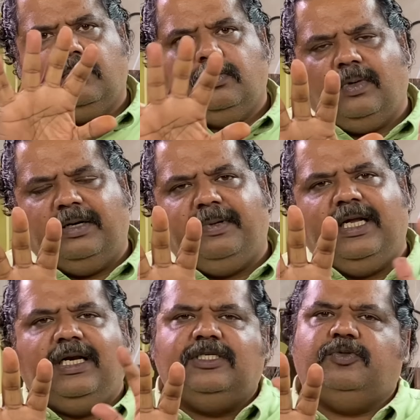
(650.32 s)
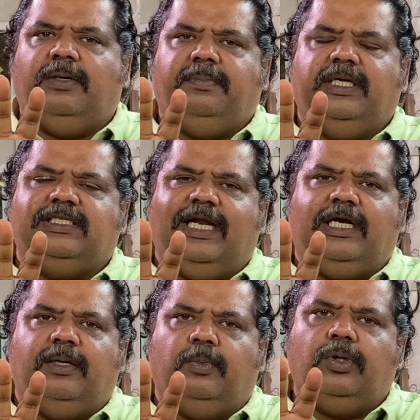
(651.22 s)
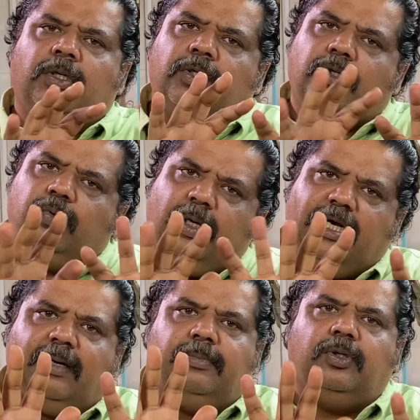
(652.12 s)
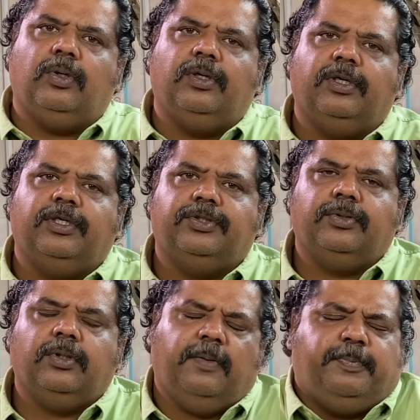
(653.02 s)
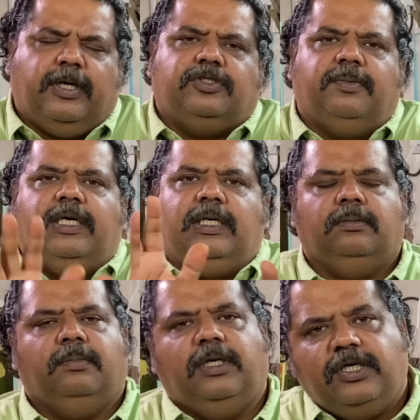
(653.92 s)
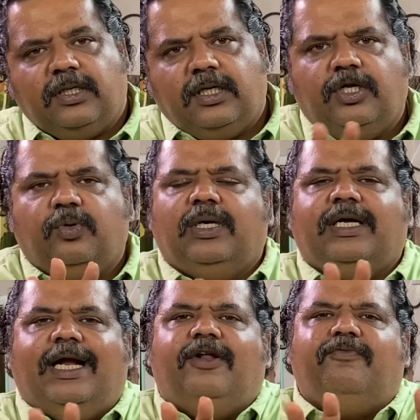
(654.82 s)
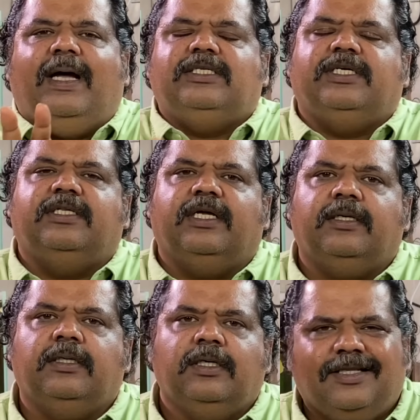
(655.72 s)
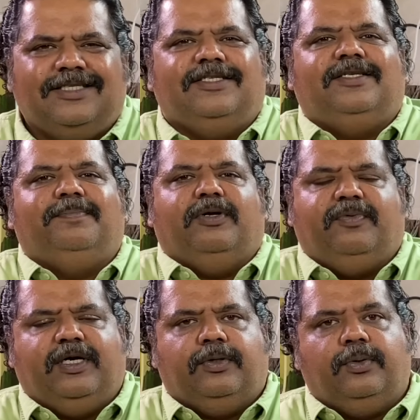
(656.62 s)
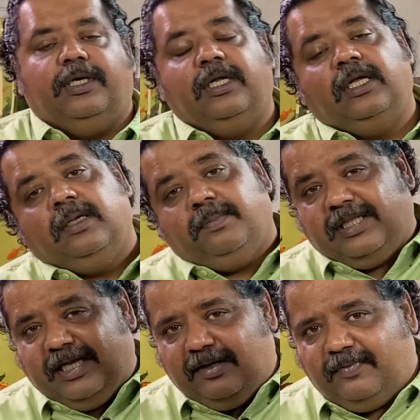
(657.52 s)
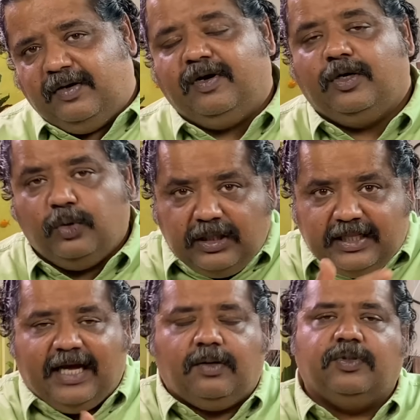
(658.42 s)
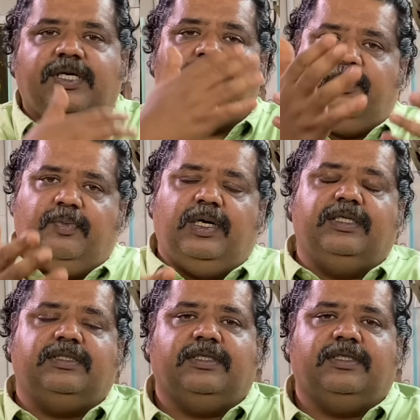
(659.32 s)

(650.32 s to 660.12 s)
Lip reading: one being less, one being slightly more, you will come to golden ratio, approximately. But you will kind of match it there. That's a simpler way to do it. But then when we're doing the aquascape, we will discuss